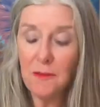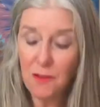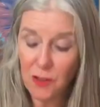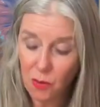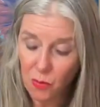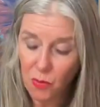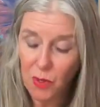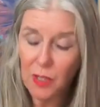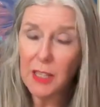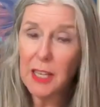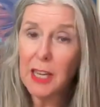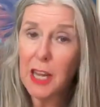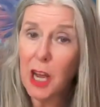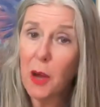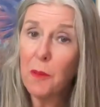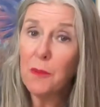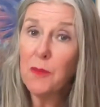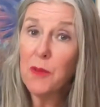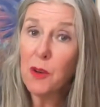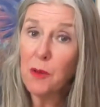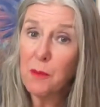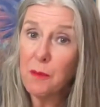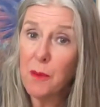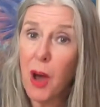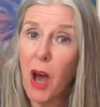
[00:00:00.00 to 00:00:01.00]
to really help
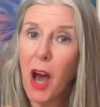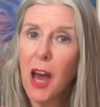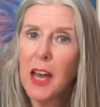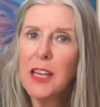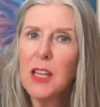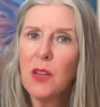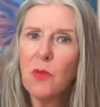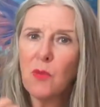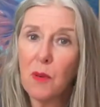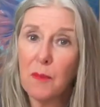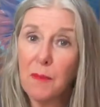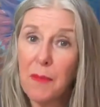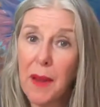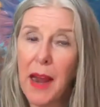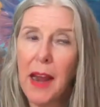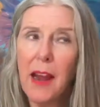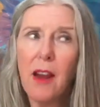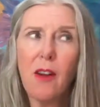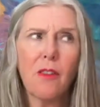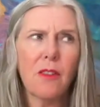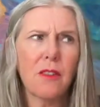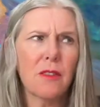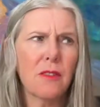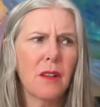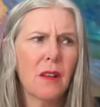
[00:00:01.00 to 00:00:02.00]
your body
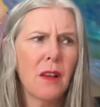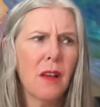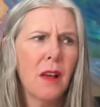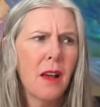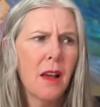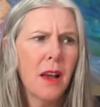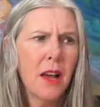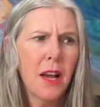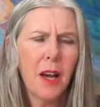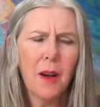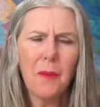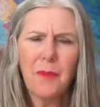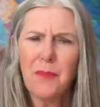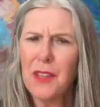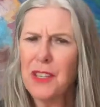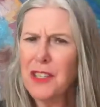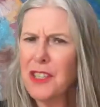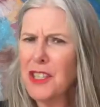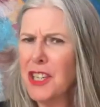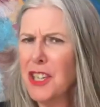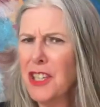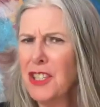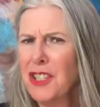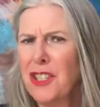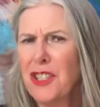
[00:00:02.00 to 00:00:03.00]
repair and help the
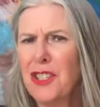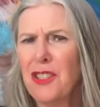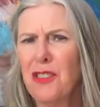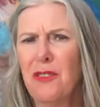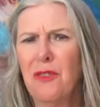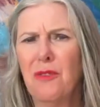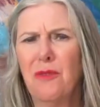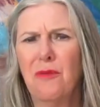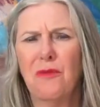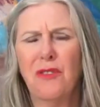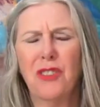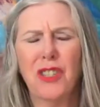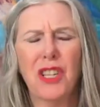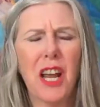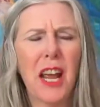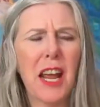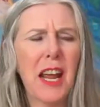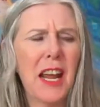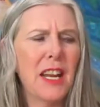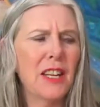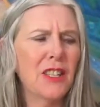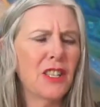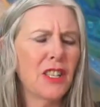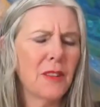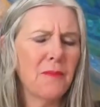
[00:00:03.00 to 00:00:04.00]
tissue
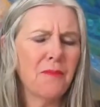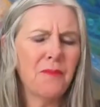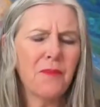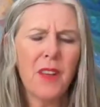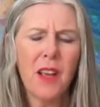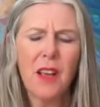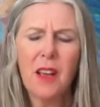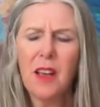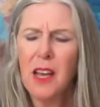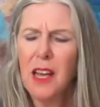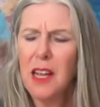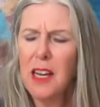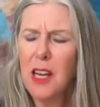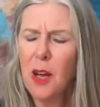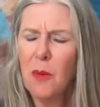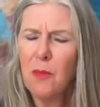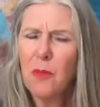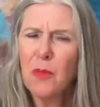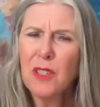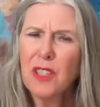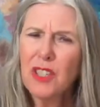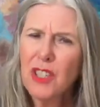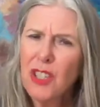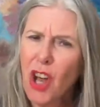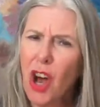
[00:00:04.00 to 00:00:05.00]
change and, and help
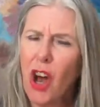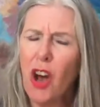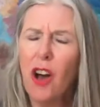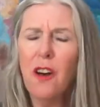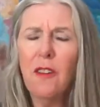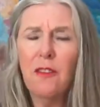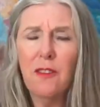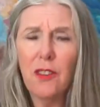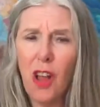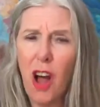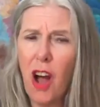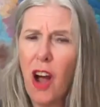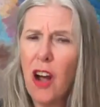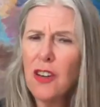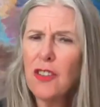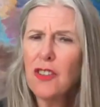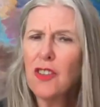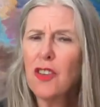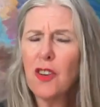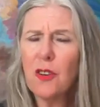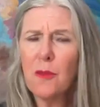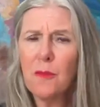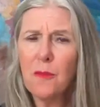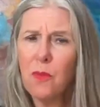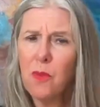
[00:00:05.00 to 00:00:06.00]
resolve long
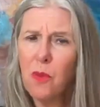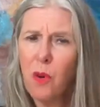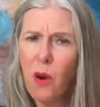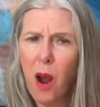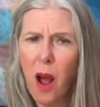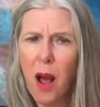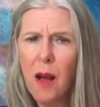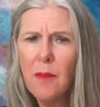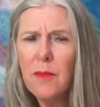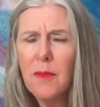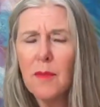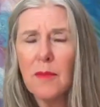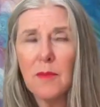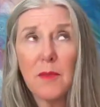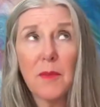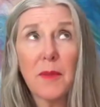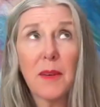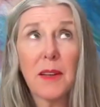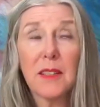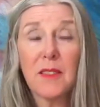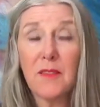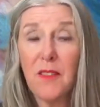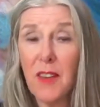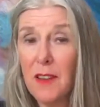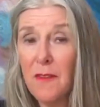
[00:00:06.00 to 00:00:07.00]
term problems
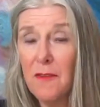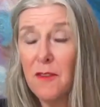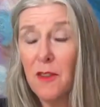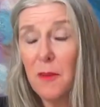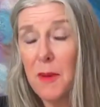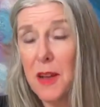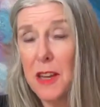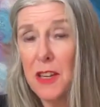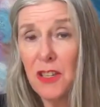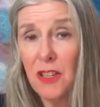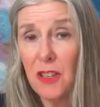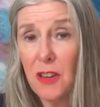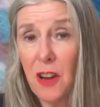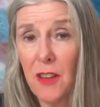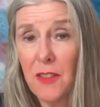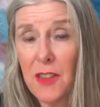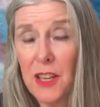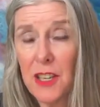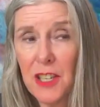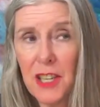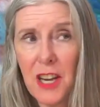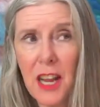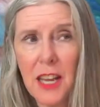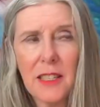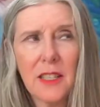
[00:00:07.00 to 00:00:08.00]
because of inflammation, all
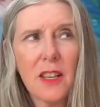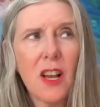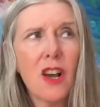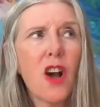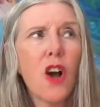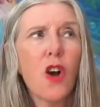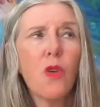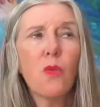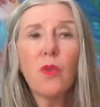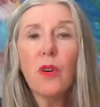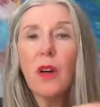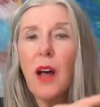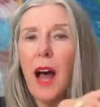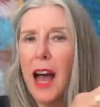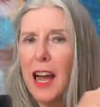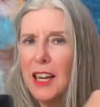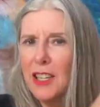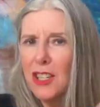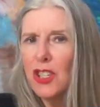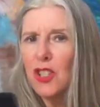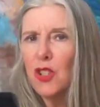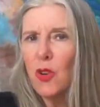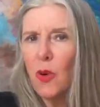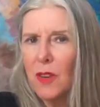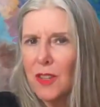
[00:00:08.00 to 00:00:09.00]
that jazz. Well, I
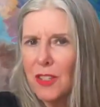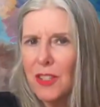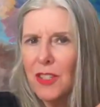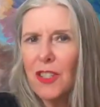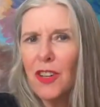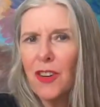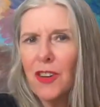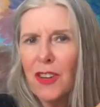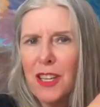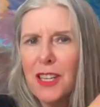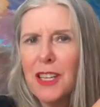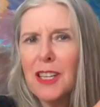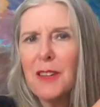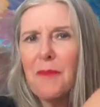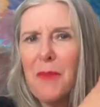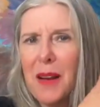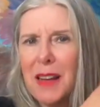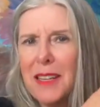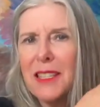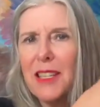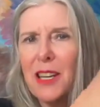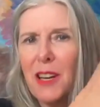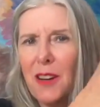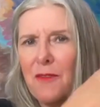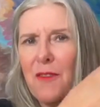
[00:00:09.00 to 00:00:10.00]
short circuited
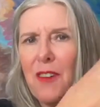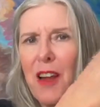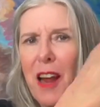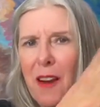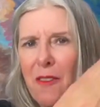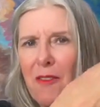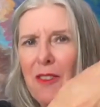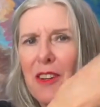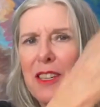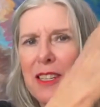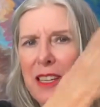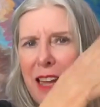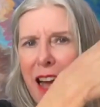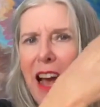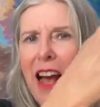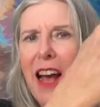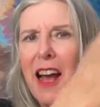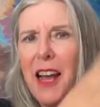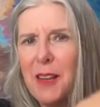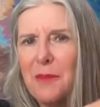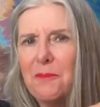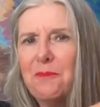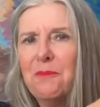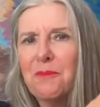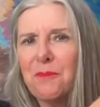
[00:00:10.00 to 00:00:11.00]
myself every
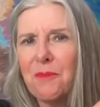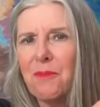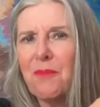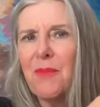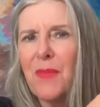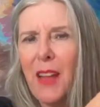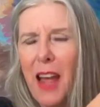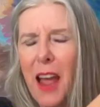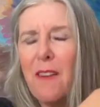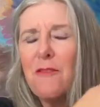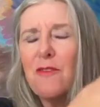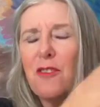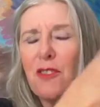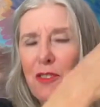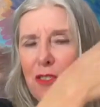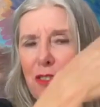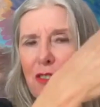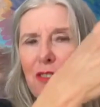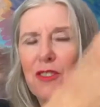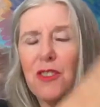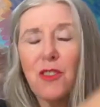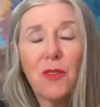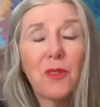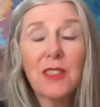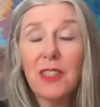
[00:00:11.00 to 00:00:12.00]
time after a
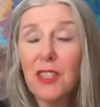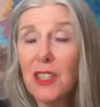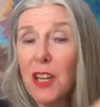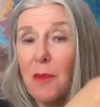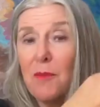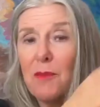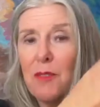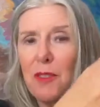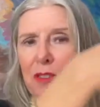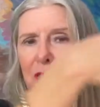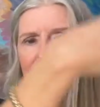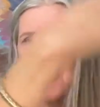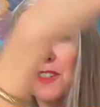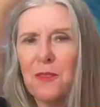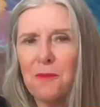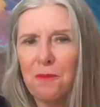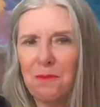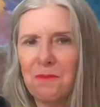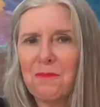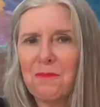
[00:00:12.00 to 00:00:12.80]
year or two and stopped using them.